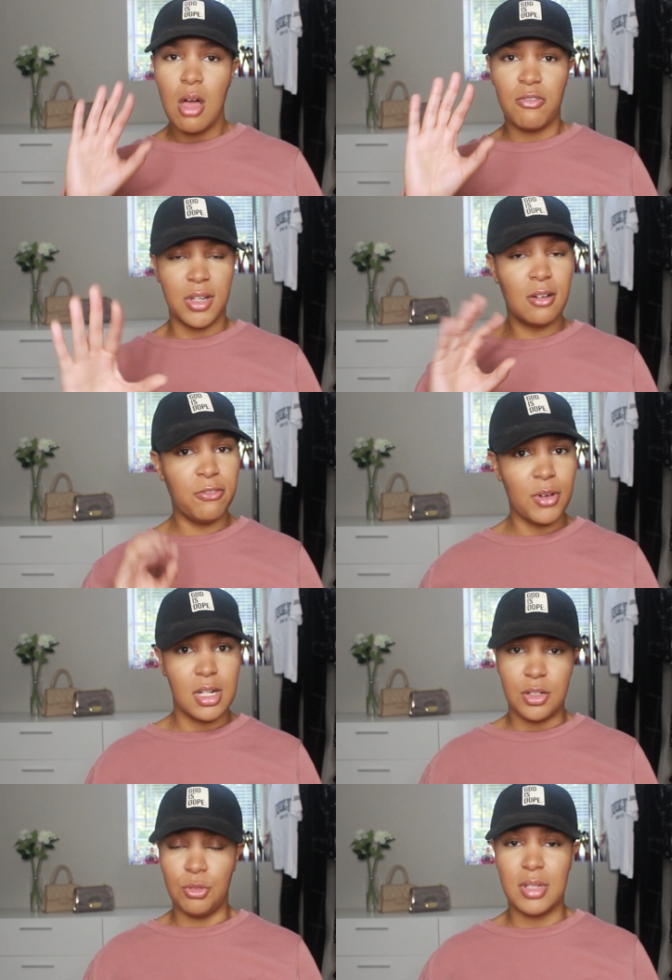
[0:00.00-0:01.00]
feel free
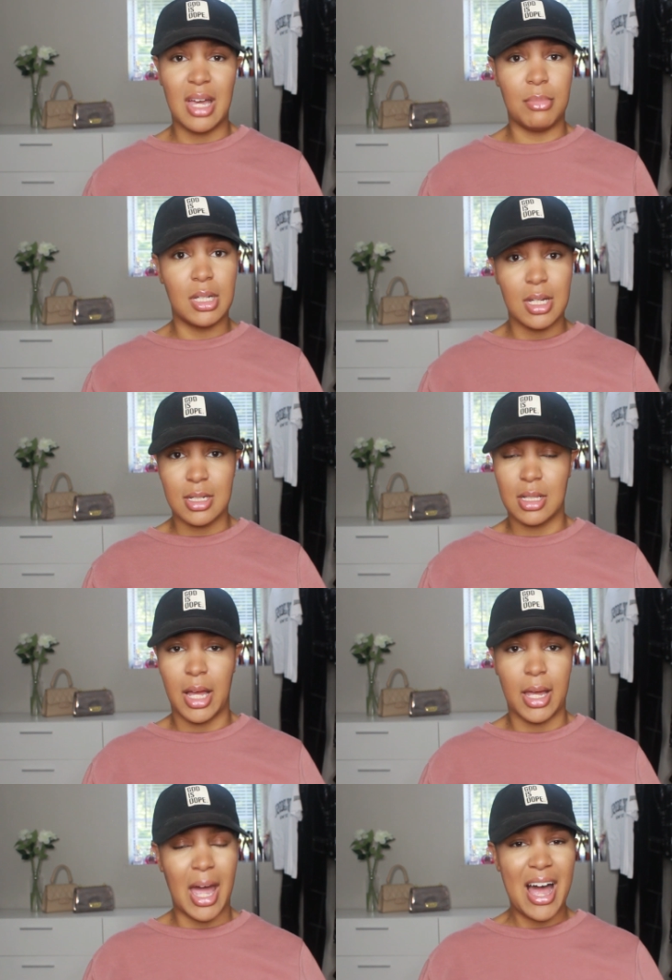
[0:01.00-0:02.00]
to do that because
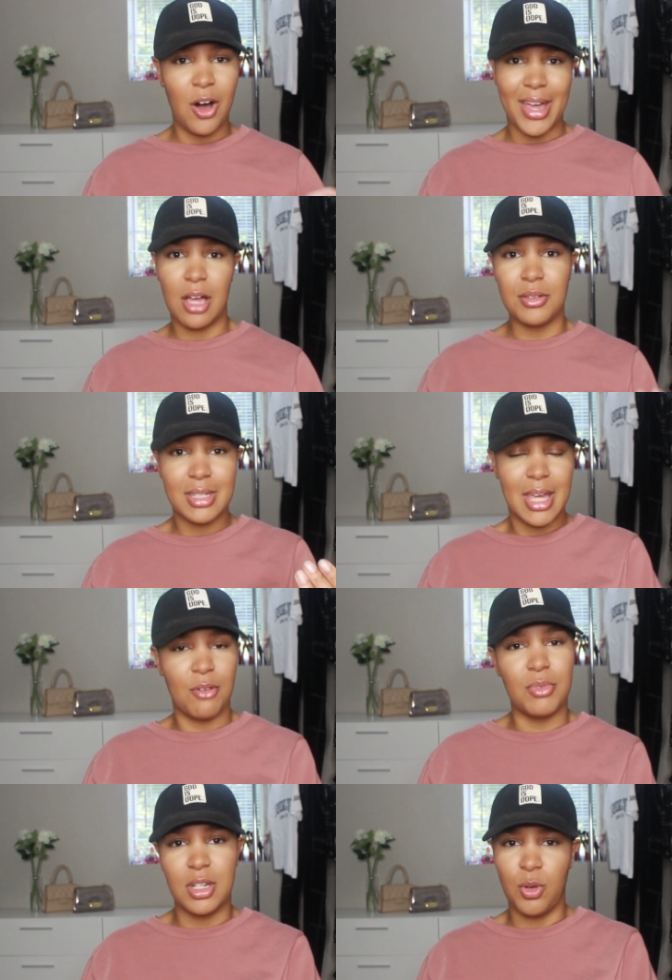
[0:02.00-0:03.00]
like how else
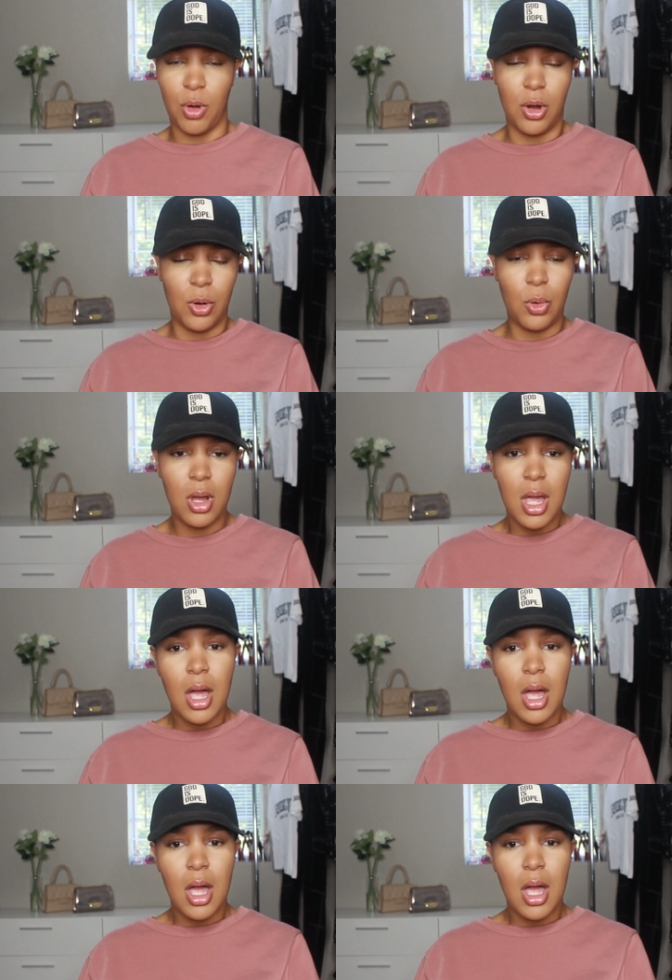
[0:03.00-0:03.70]
can we grow